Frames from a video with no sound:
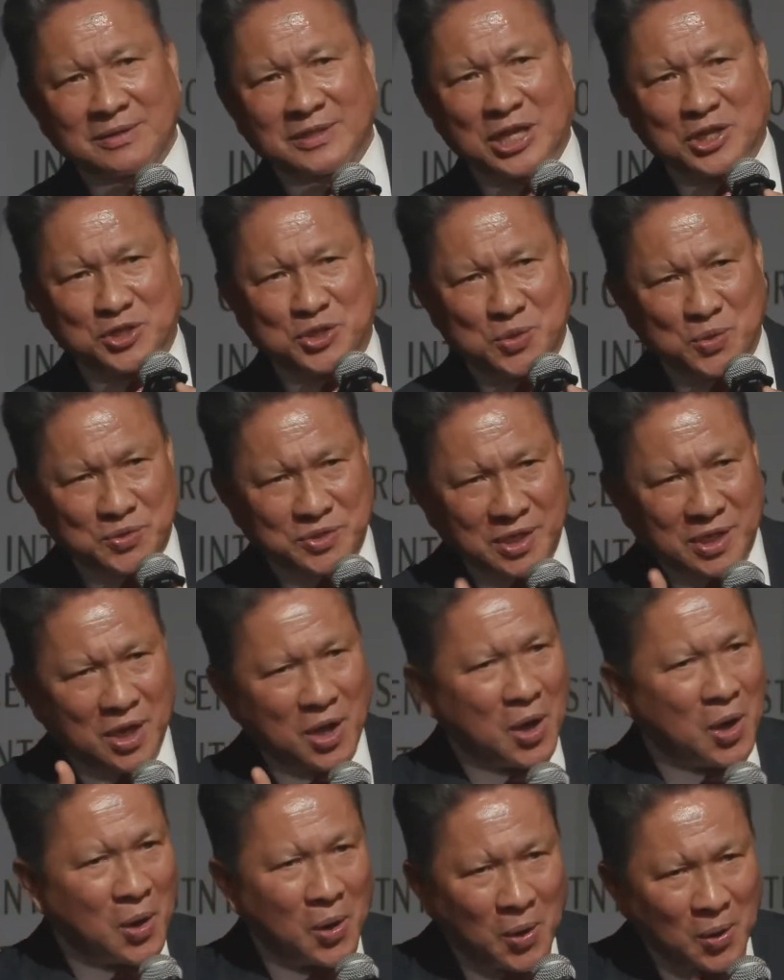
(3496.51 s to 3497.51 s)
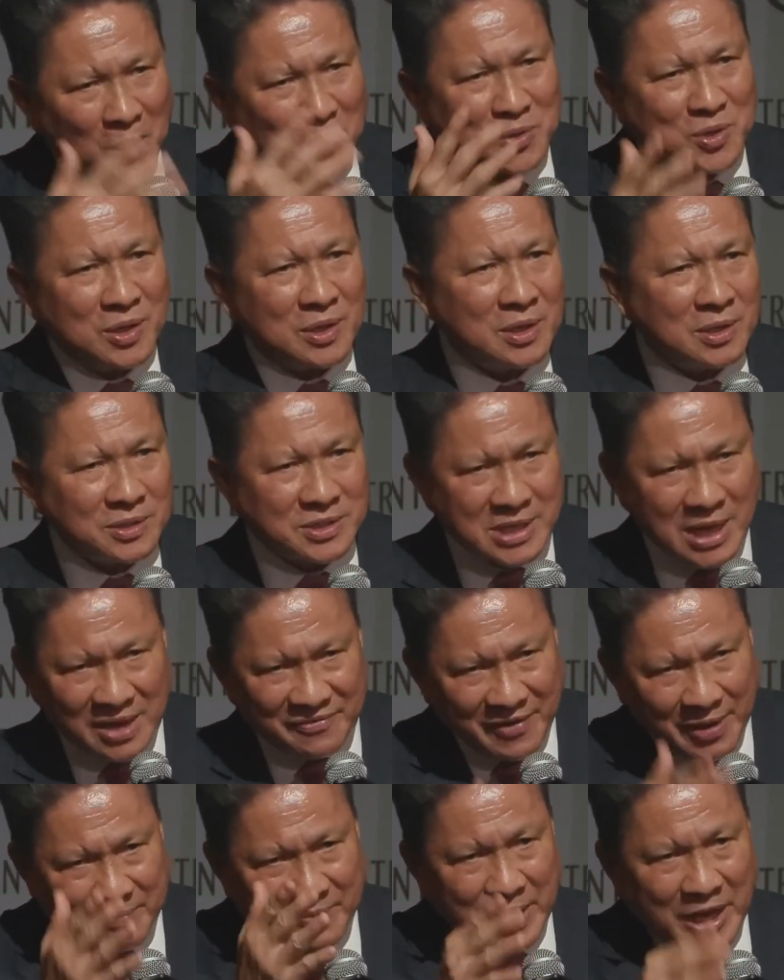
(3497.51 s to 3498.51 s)
that using all
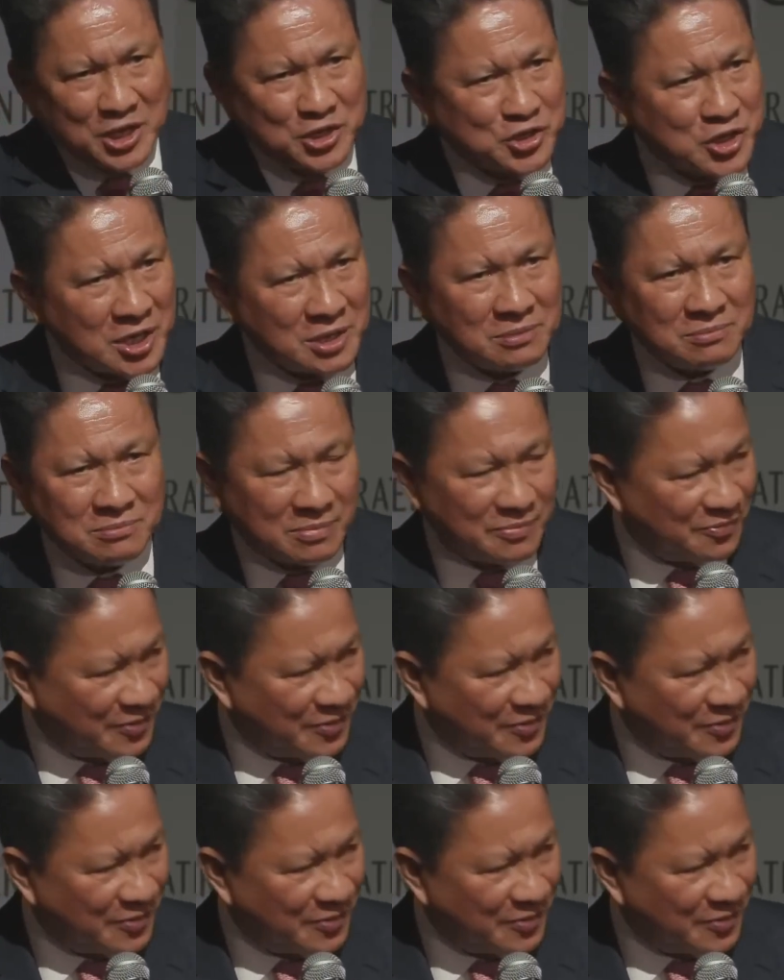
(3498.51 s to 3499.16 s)
CFM engine.